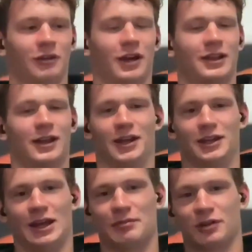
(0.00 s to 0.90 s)
right, Tane.
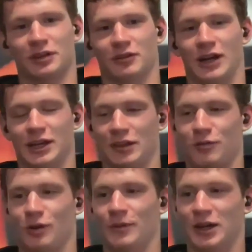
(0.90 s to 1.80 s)
Absolutely right. It's
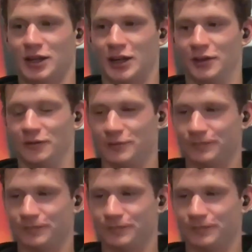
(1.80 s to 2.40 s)
all about kind of